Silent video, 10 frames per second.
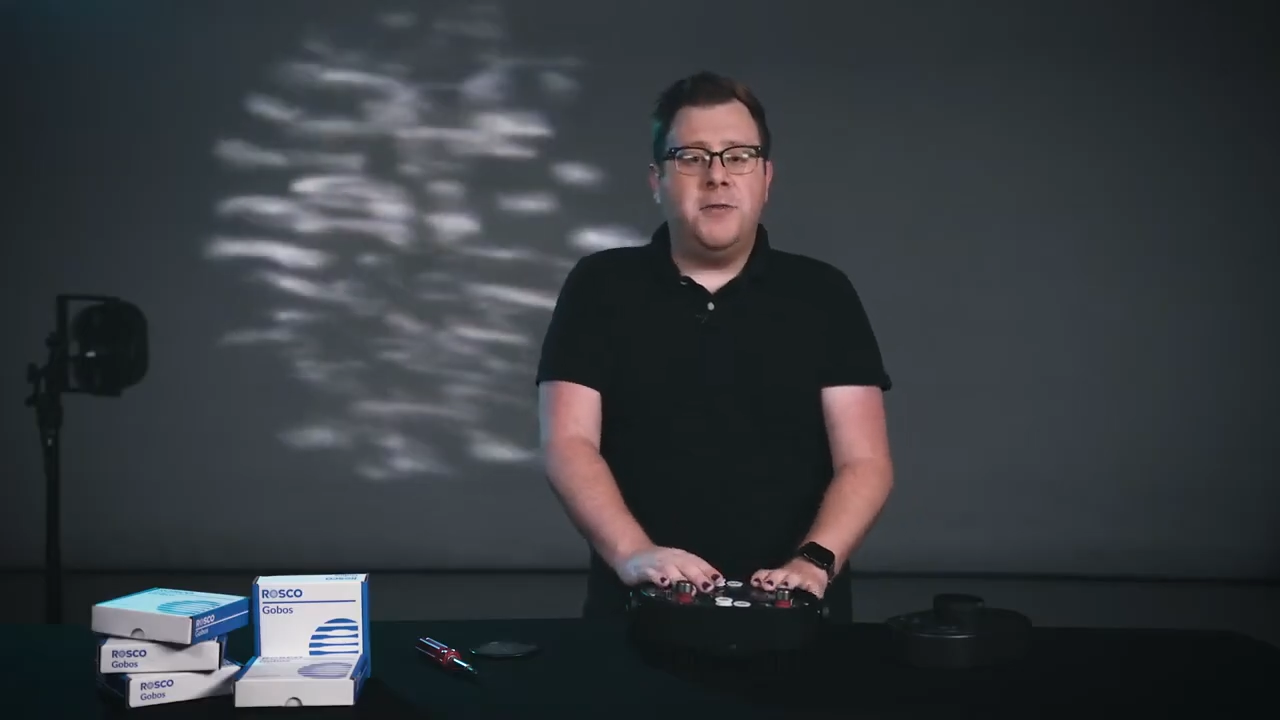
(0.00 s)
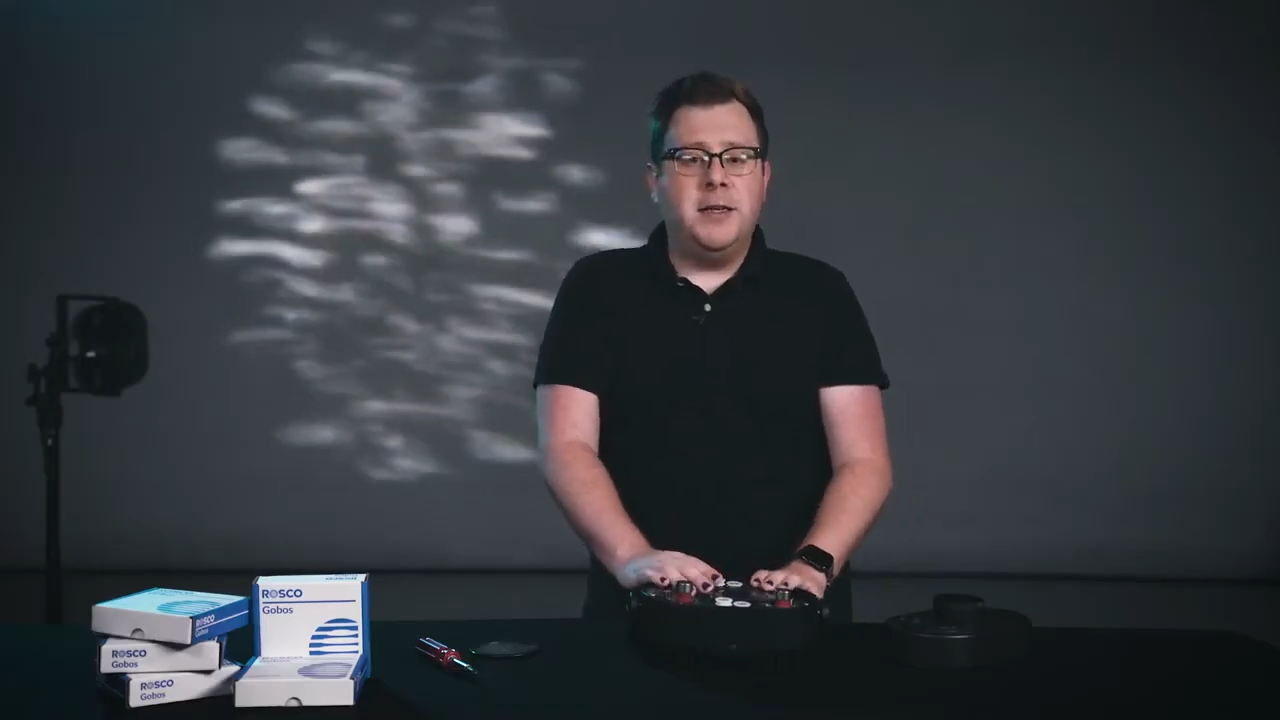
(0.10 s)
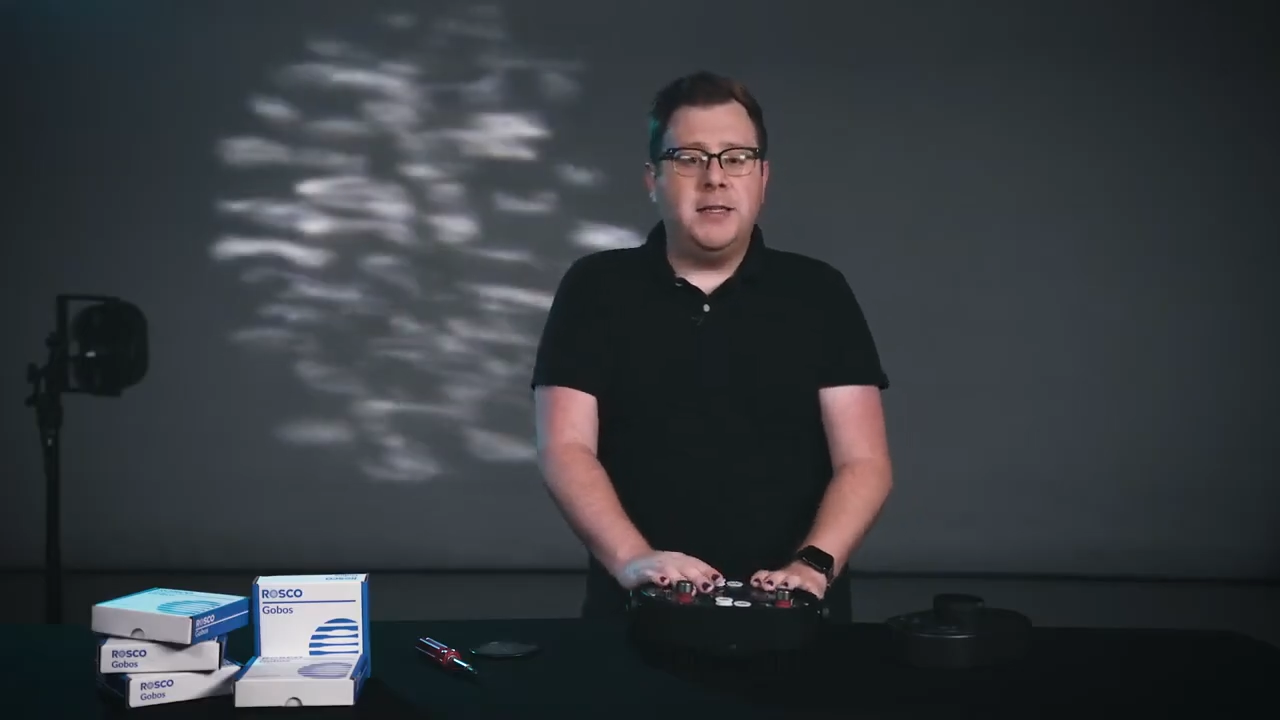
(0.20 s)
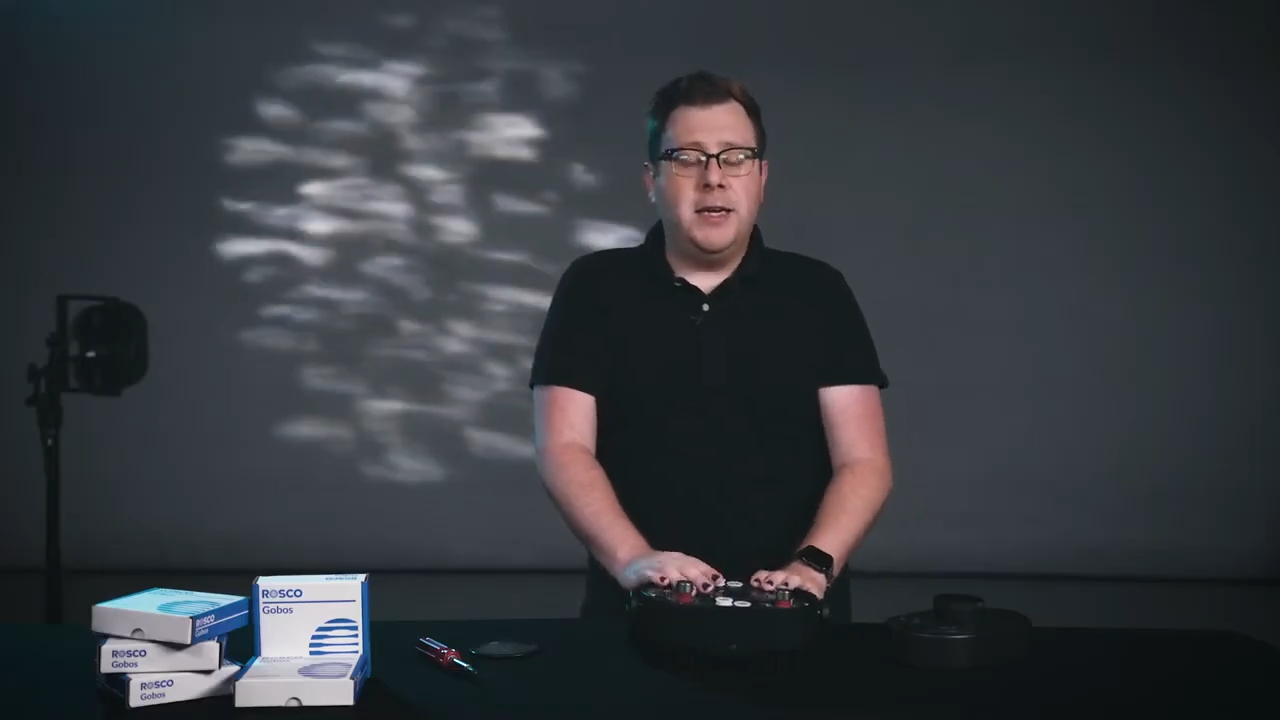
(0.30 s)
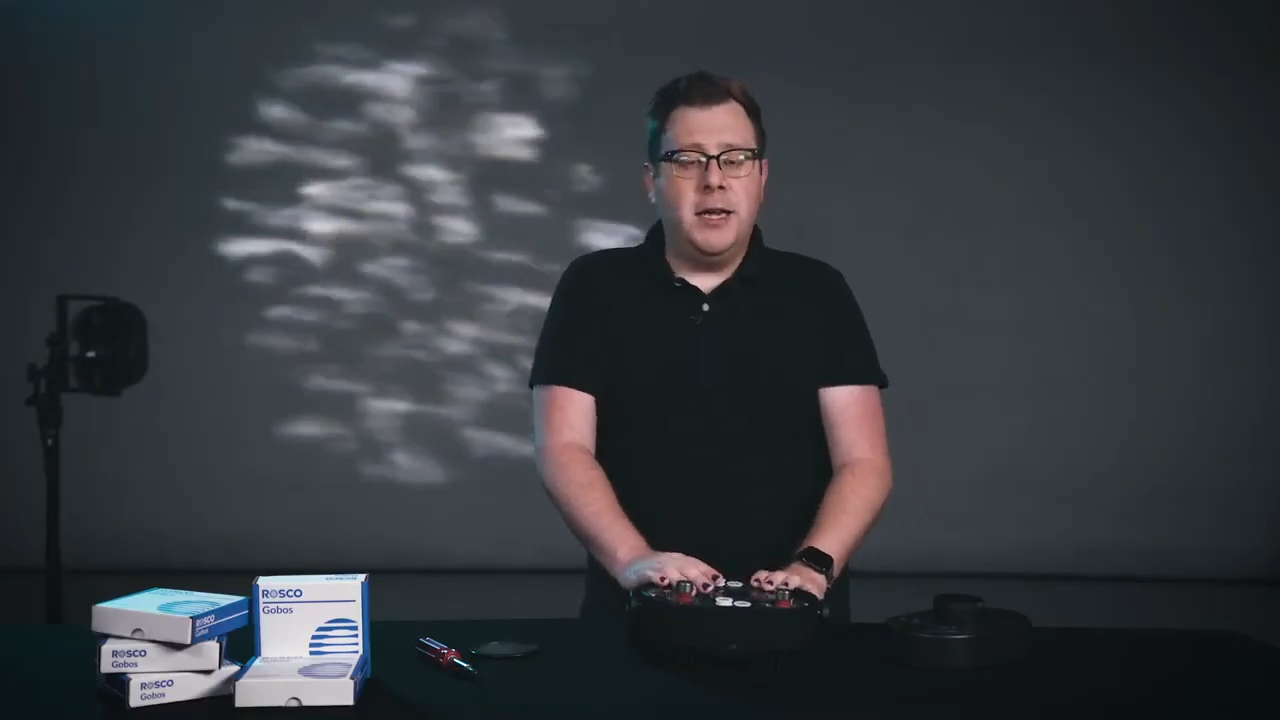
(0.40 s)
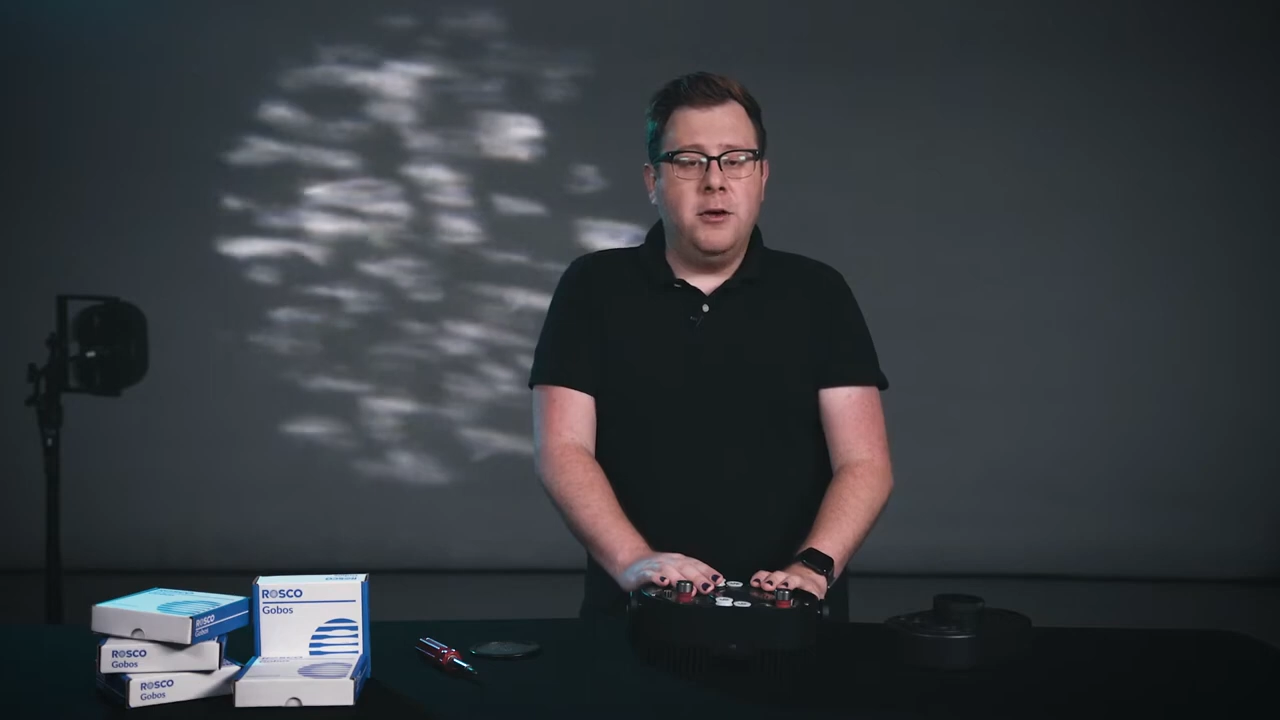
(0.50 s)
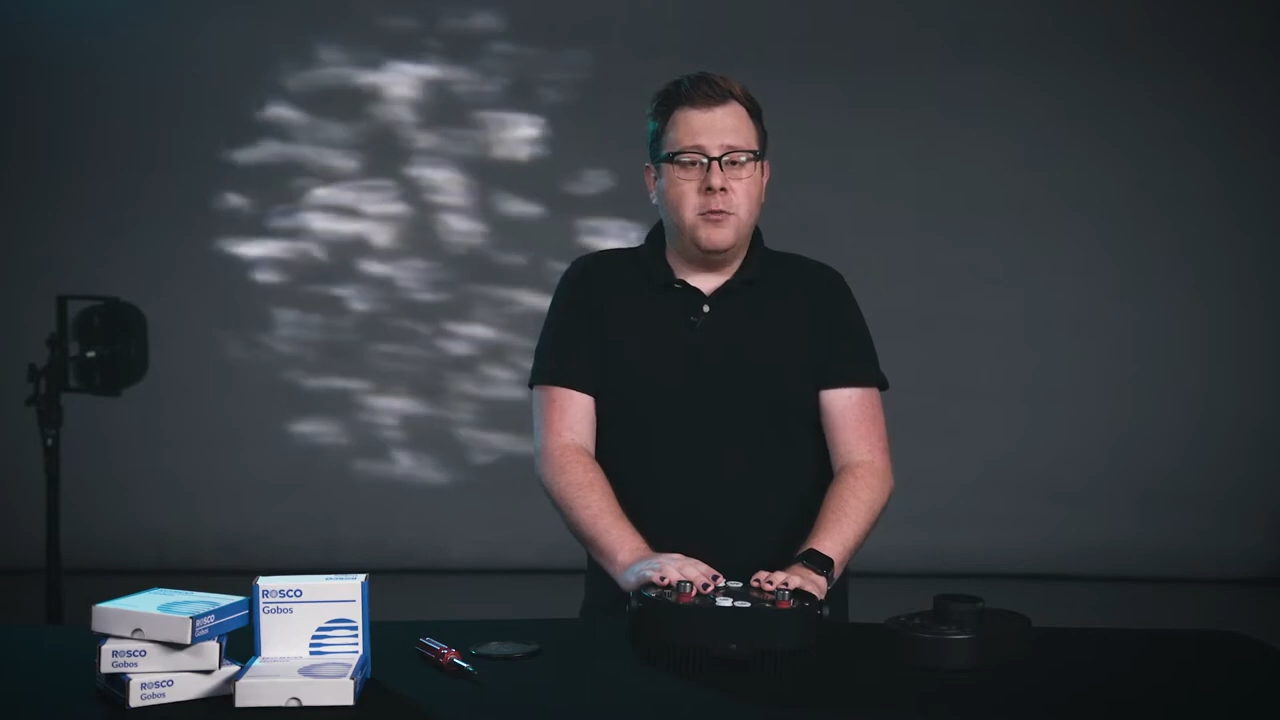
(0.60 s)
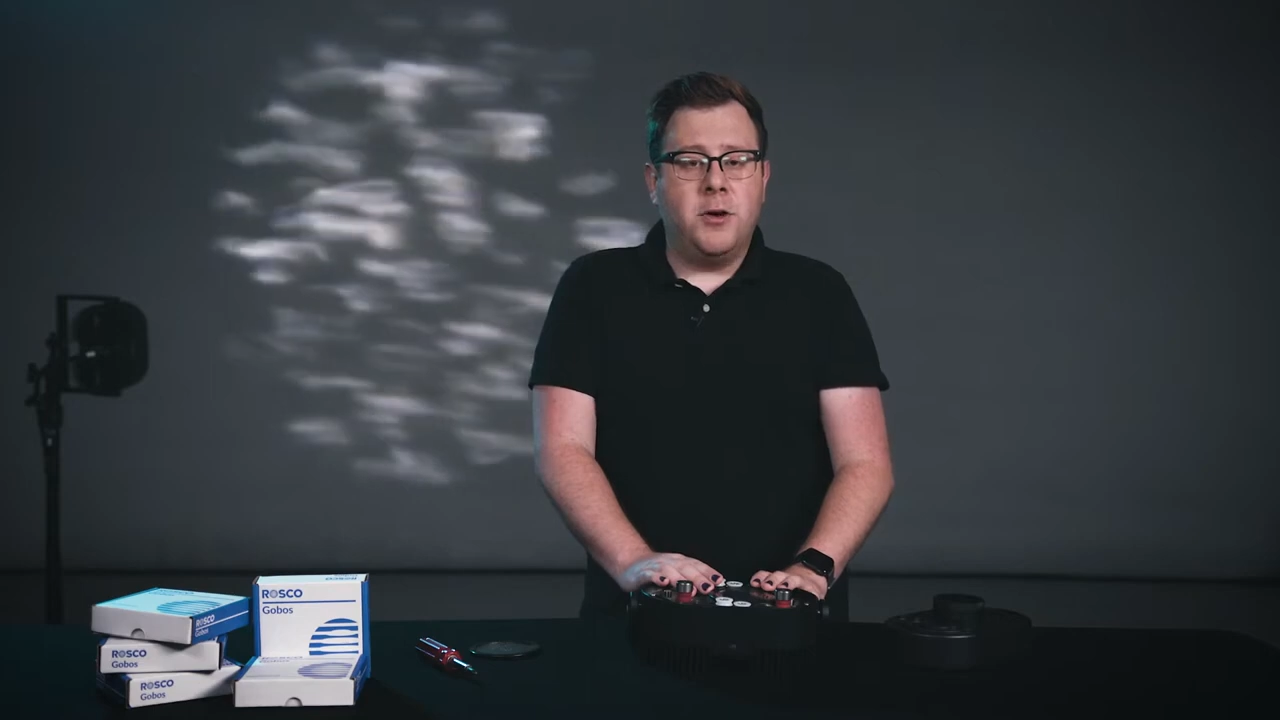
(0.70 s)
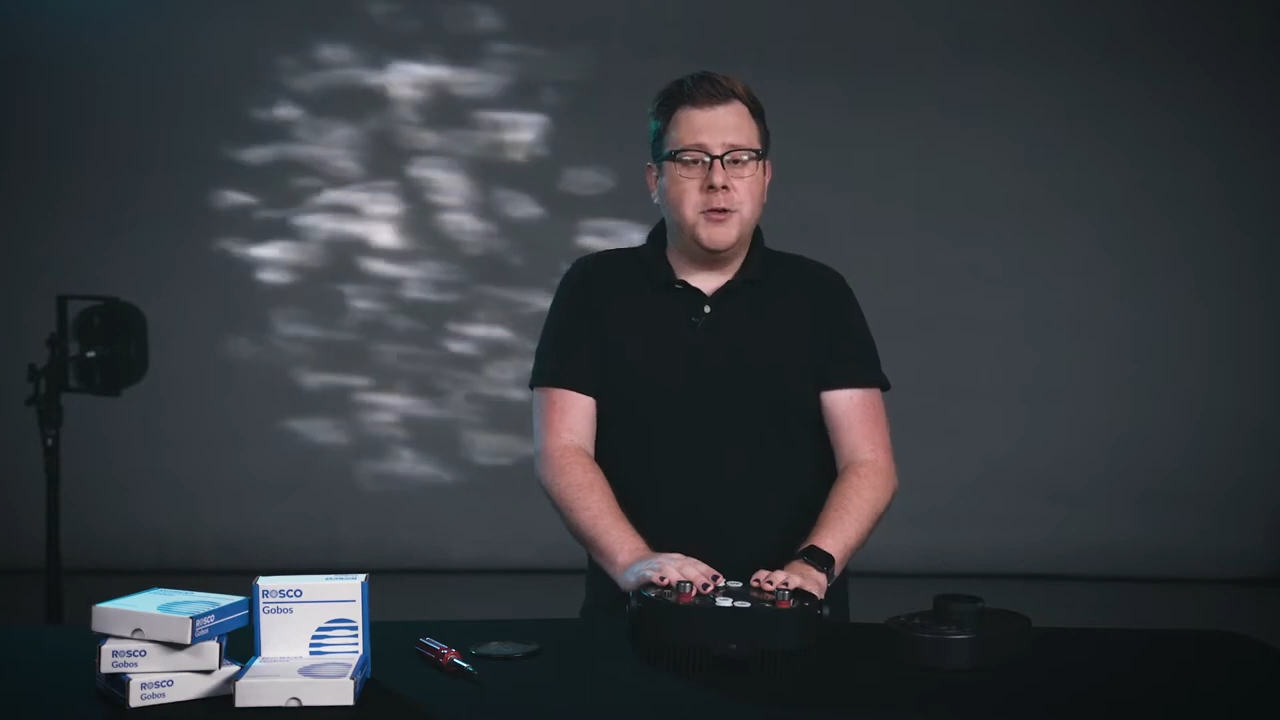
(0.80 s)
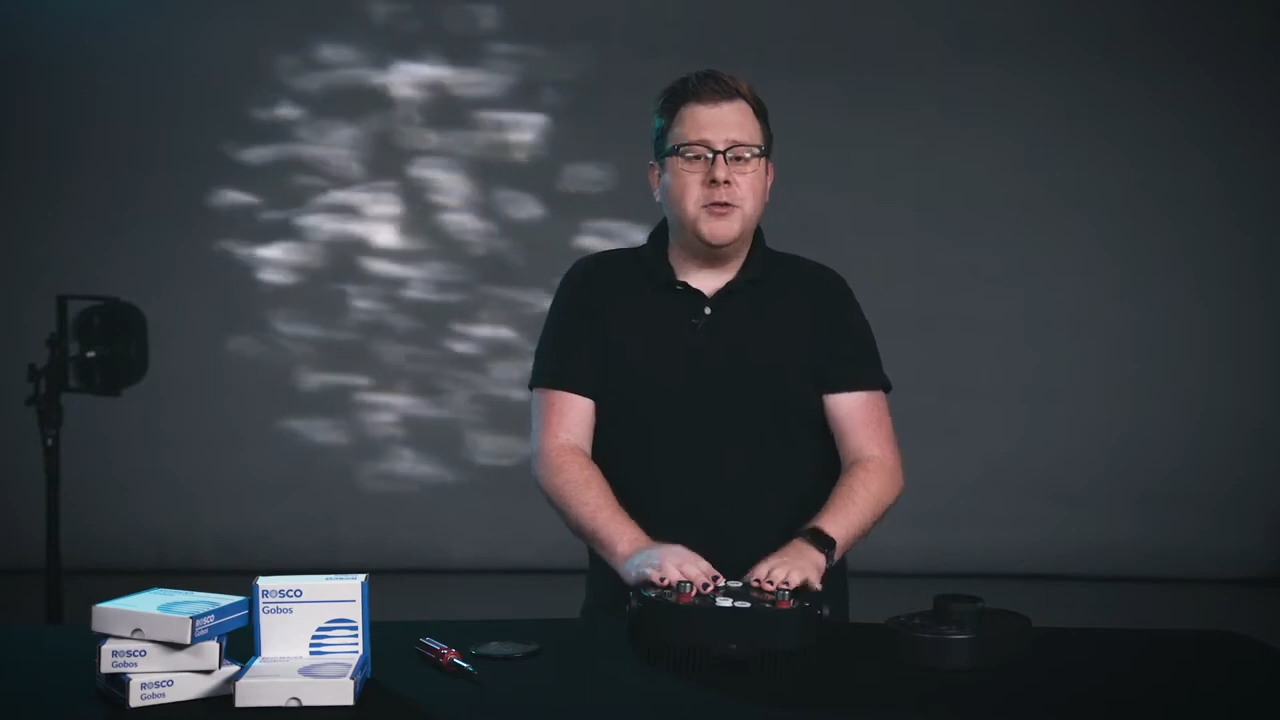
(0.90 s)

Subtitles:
facing inward